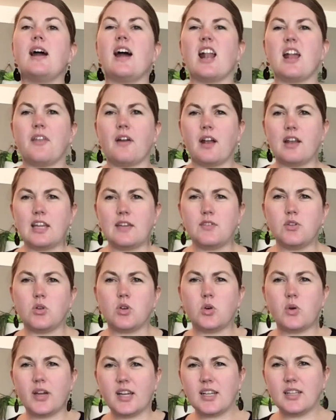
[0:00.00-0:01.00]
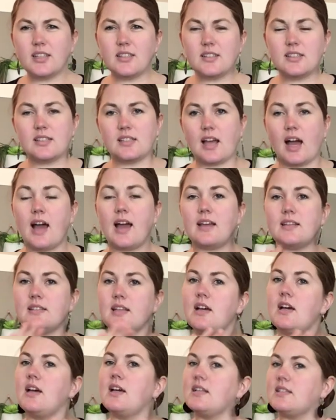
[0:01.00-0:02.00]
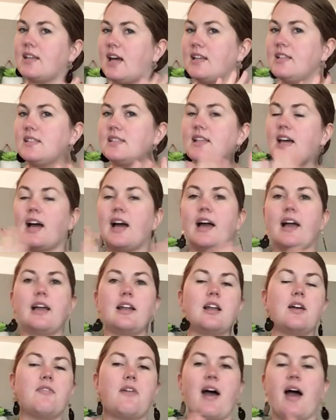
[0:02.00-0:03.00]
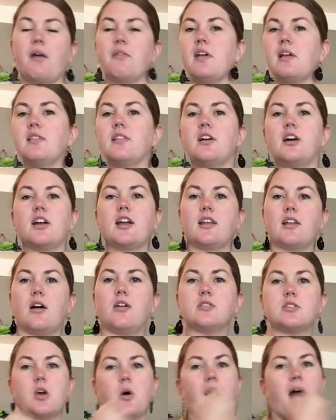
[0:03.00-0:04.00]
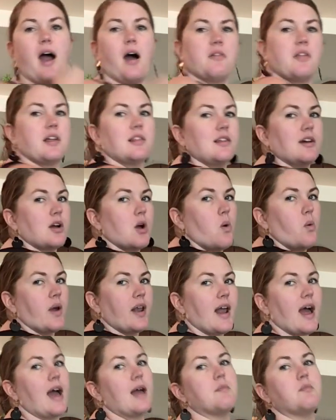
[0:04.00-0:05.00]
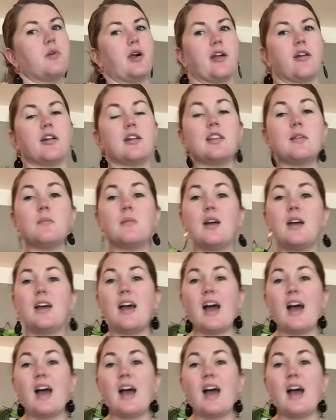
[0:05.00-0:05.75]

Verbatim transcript: And I thought I'd give you a quick little size, side to side, how they look, and also how they look when I'm wearing them.